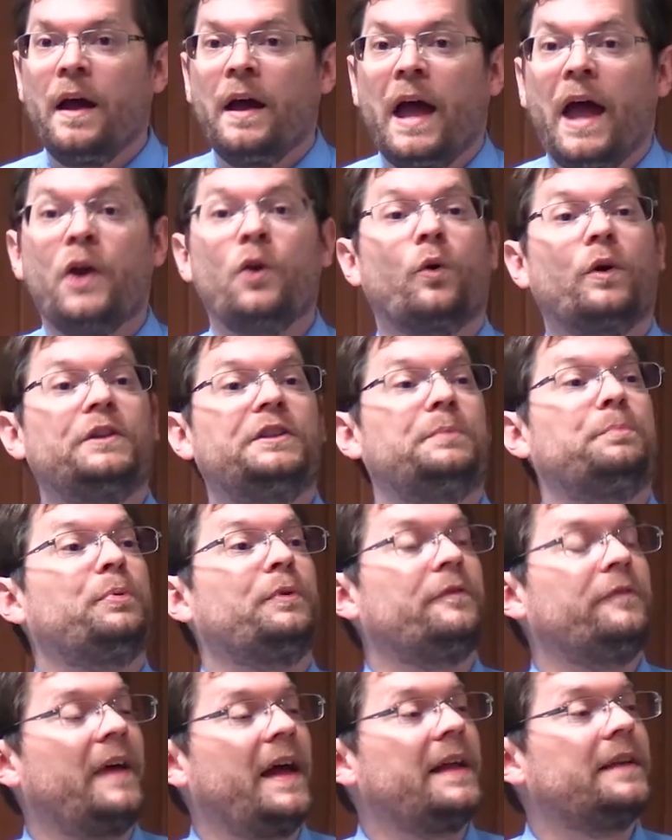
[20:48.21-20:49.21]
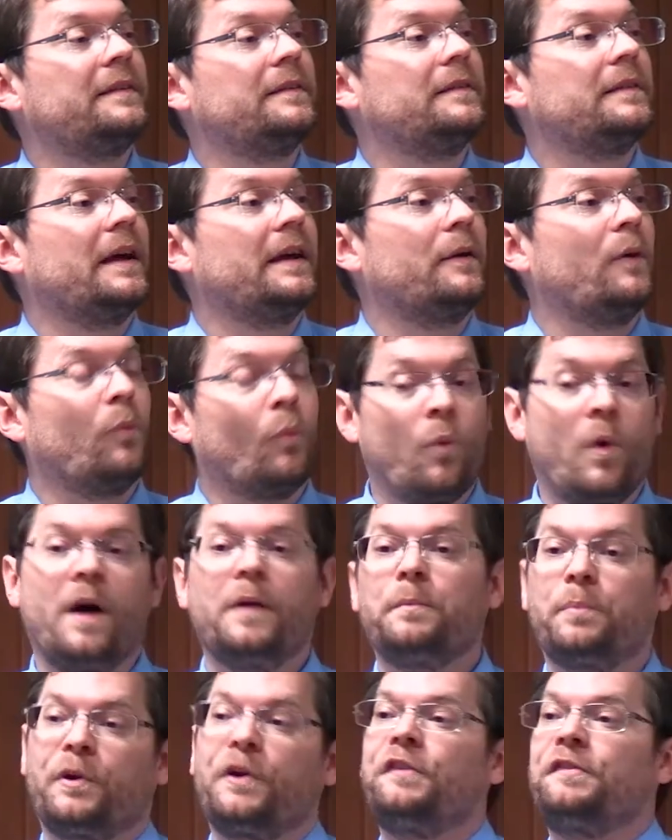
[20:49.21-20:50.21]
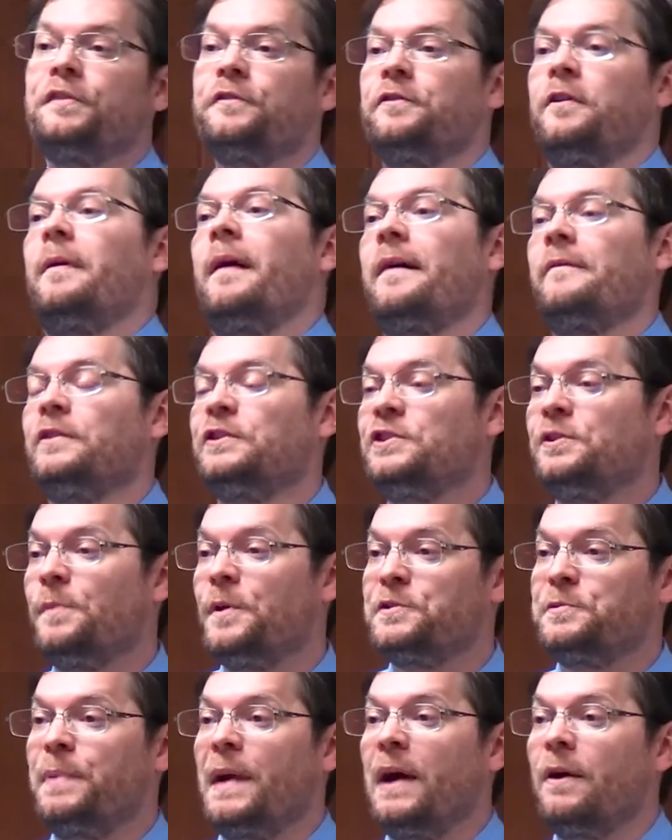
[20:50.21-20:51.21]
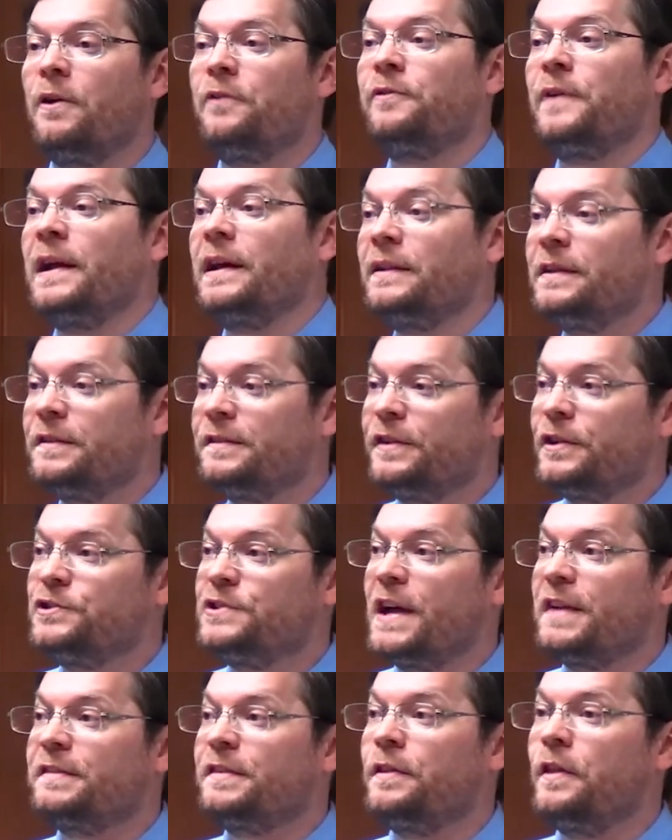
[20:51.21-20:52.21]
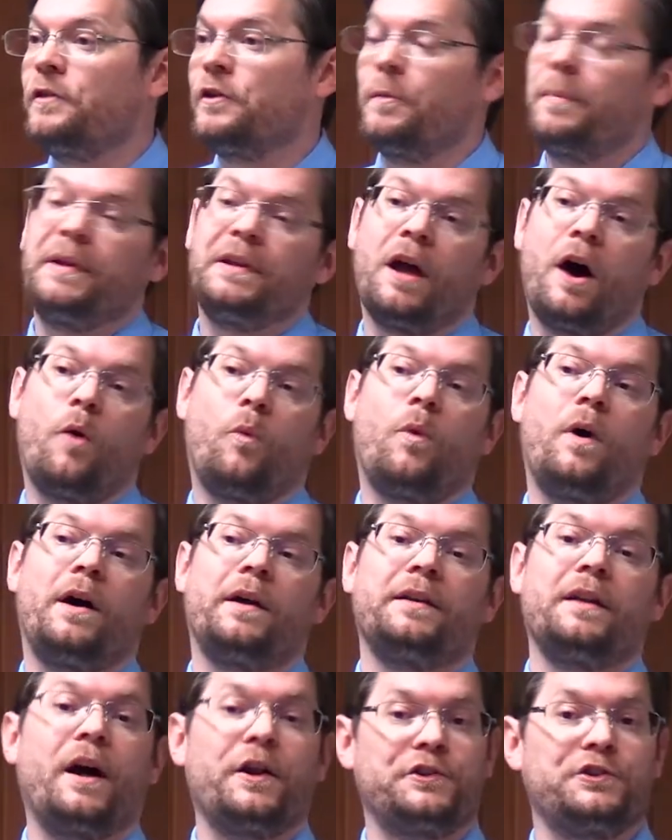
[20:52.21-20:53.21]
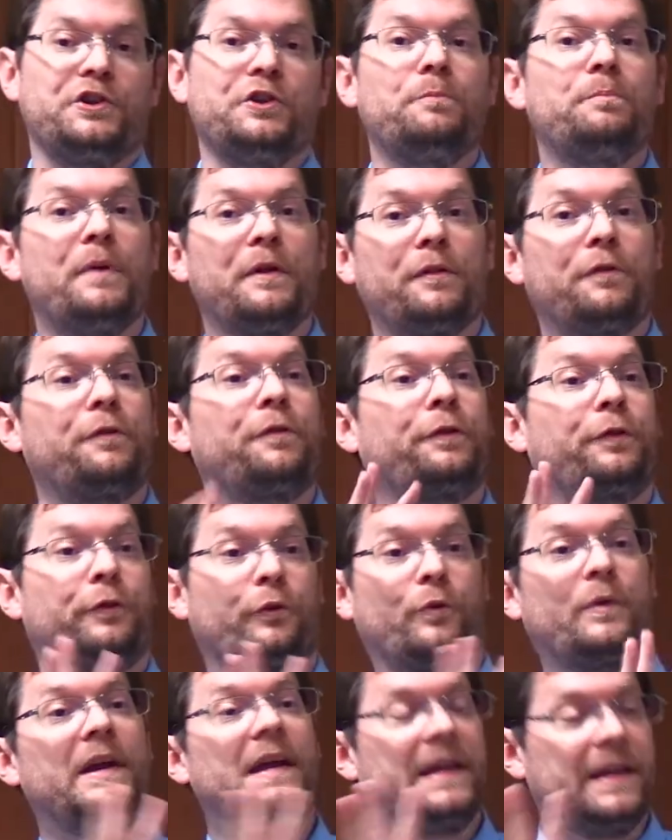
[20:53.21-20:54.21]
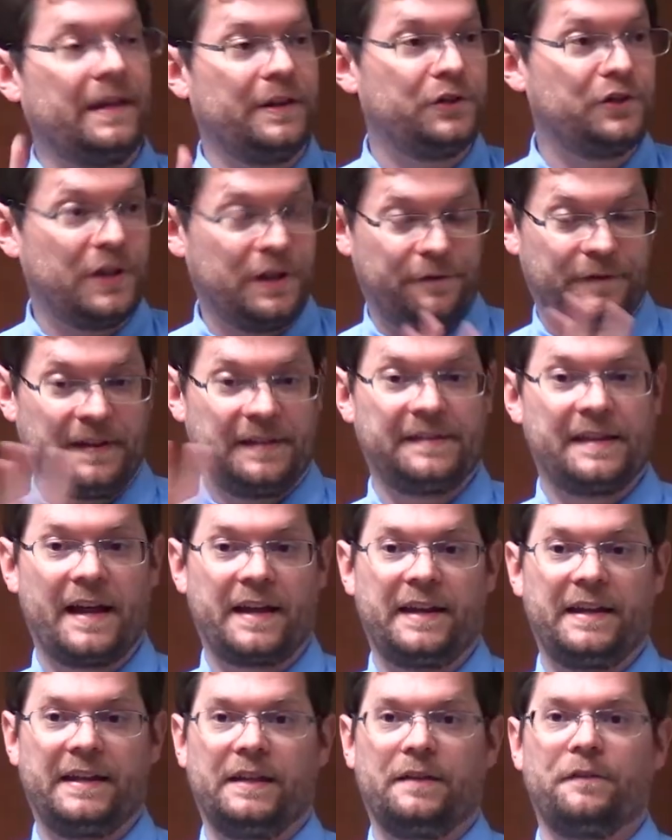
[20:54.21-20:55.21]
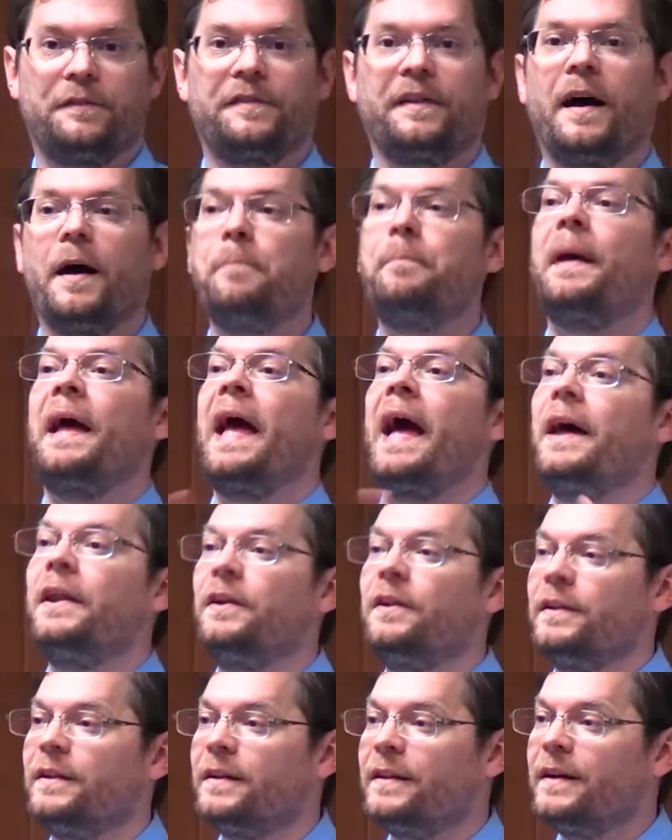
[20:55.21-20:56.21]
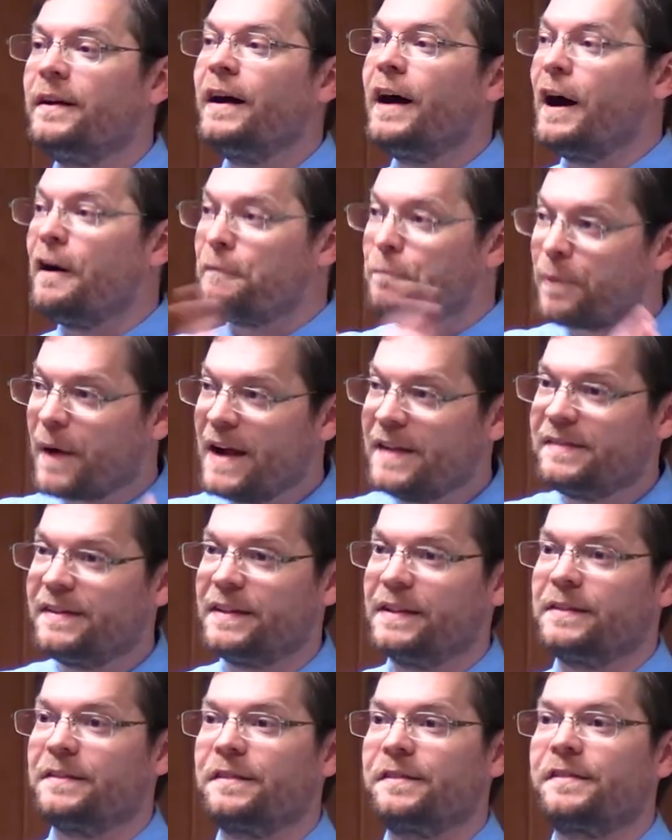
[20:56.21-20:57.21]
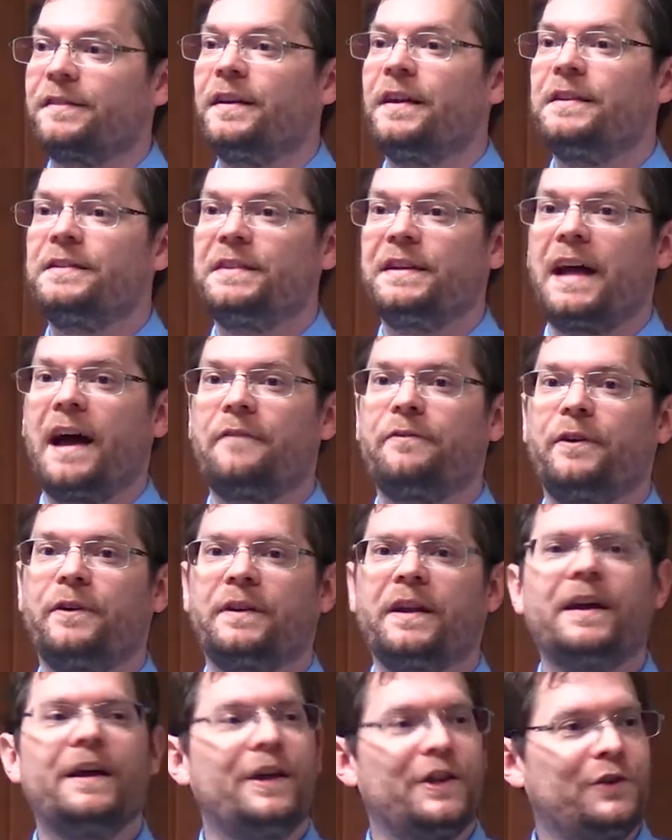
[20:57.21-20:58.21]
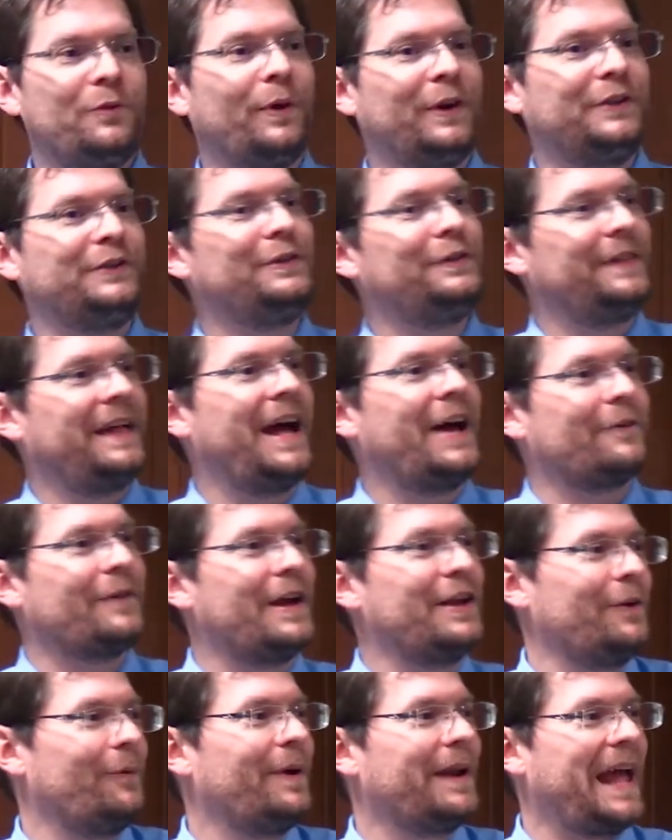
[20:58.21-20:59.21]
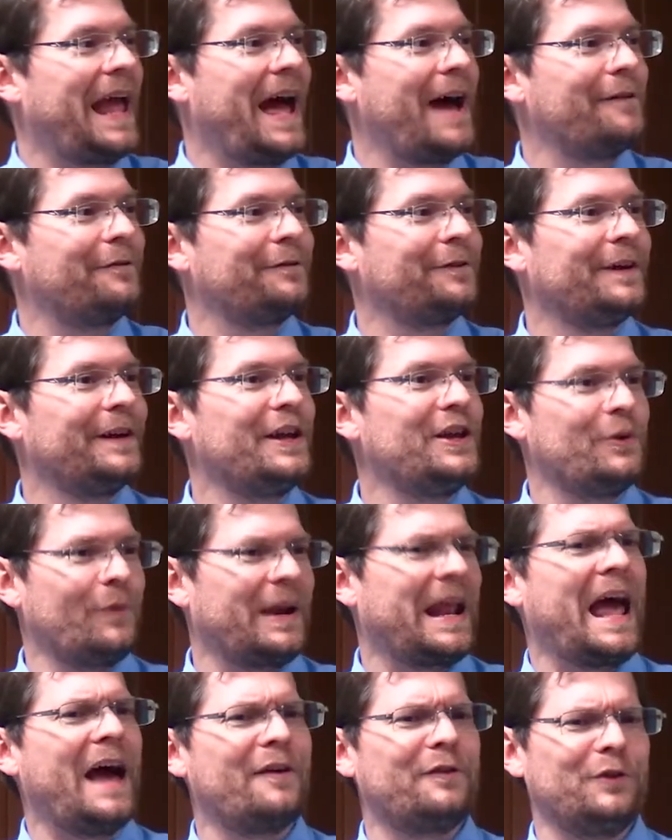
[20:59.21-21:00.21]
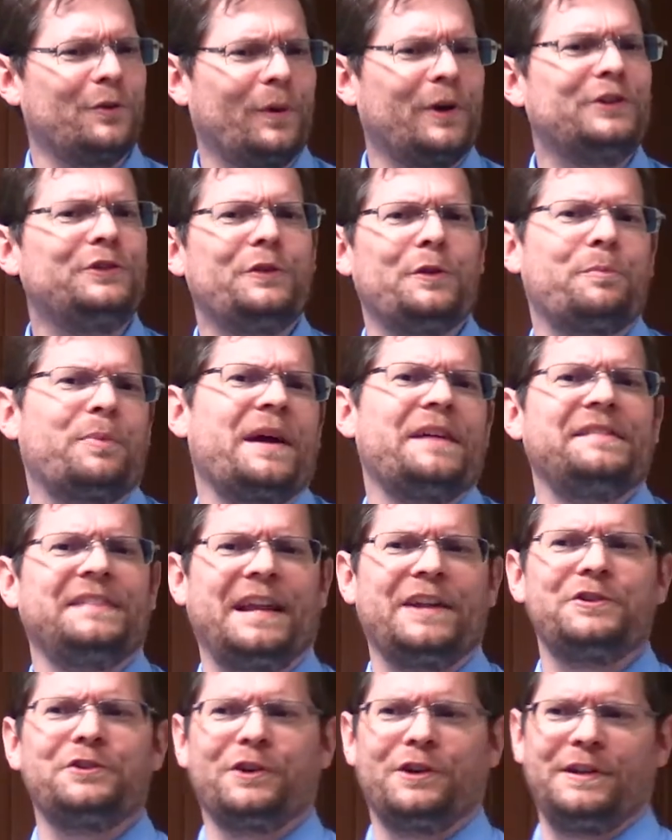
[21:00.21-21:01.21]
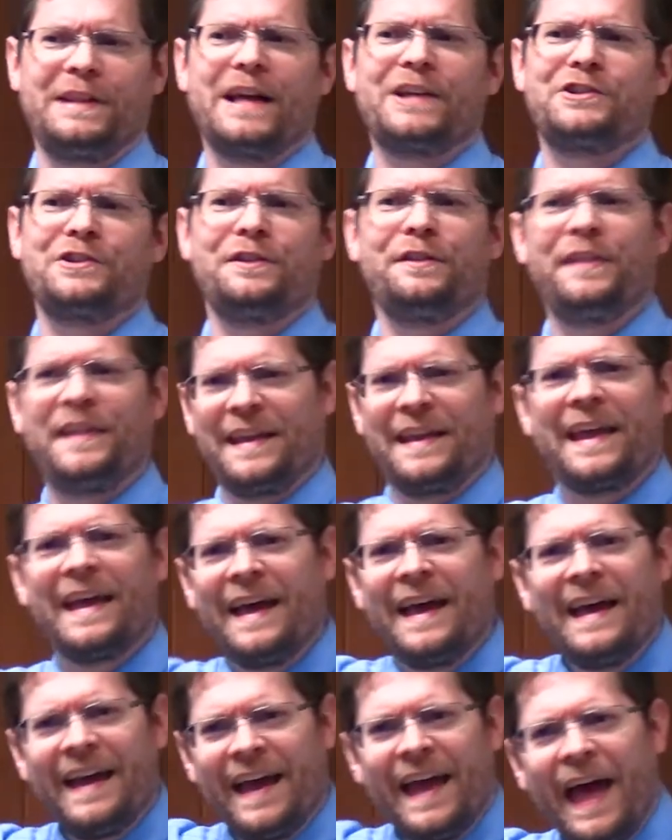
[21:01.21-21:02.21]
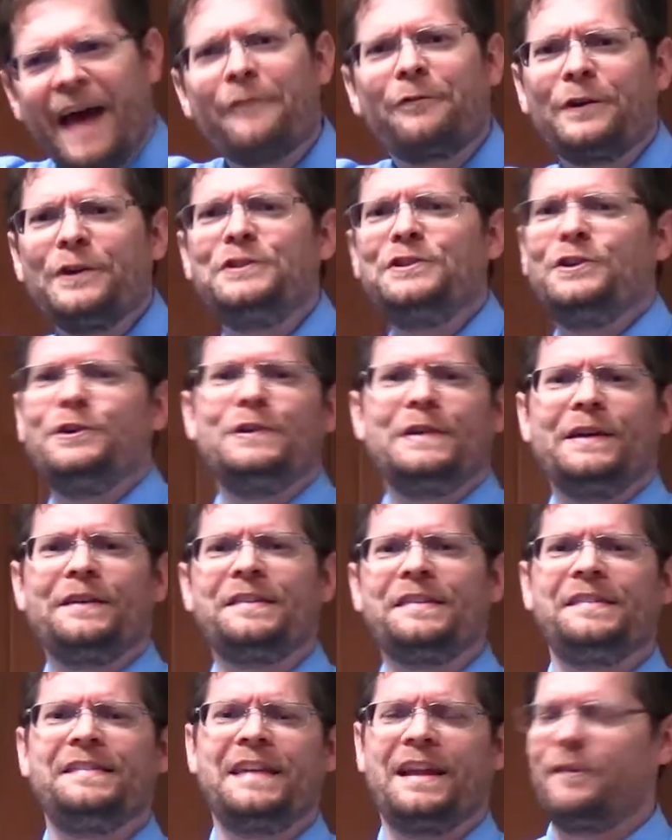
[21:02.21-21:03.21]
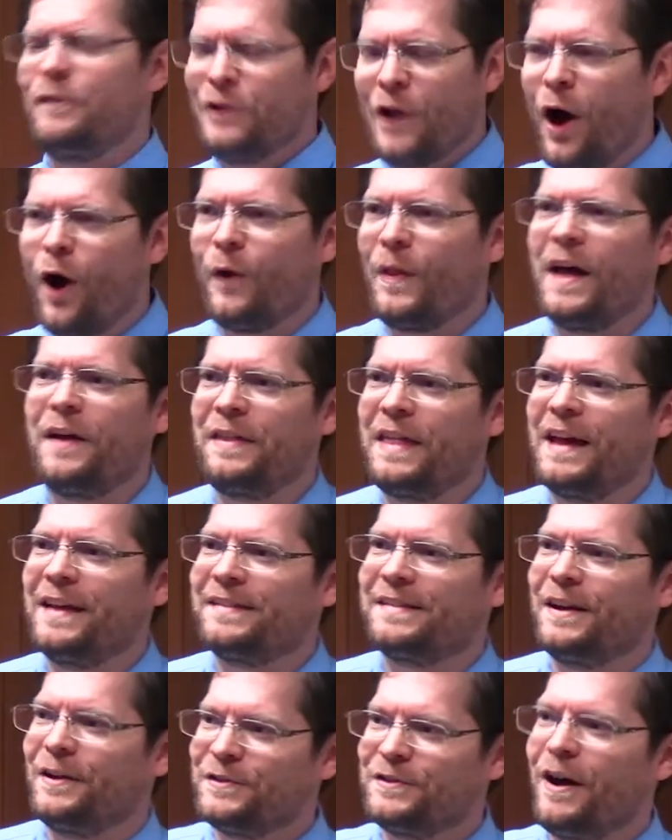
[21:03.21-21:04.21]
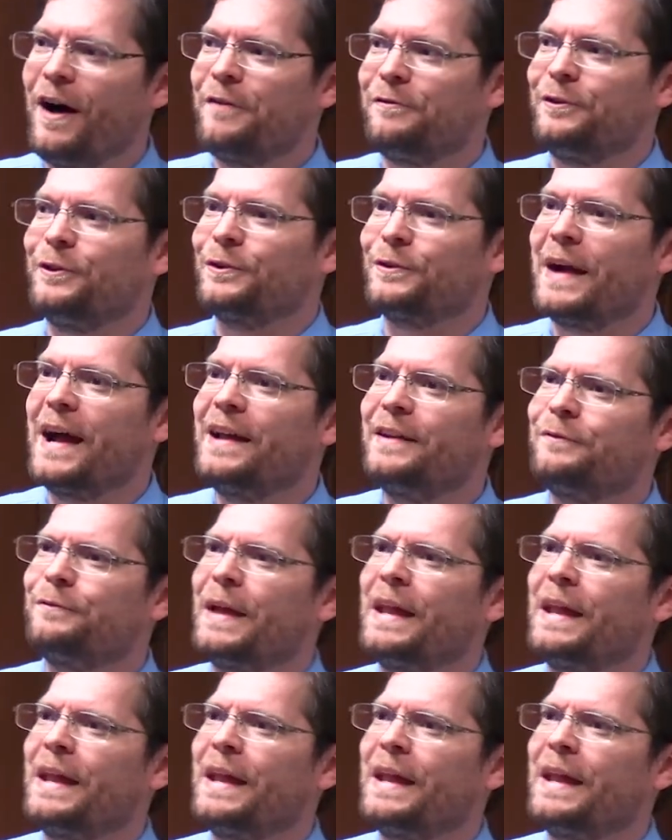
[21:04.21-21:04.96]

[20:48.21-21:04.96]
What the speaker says: In order to prevent one person from having too much power, Franklin suggested that there be not one, not two, but 3 chief executives, a panel of presidents to govern. You want to do that, right? You want to do the presidential election thing every 2 years instead of, no, that sounds awful, right?